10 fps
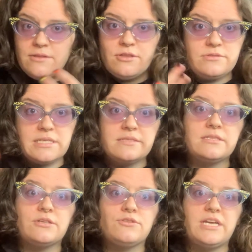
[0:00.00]
those things
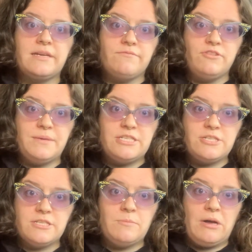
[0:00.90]
that create
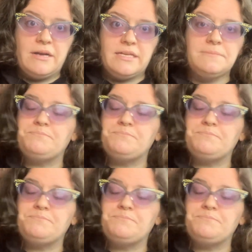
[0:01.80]
inflammation in the body.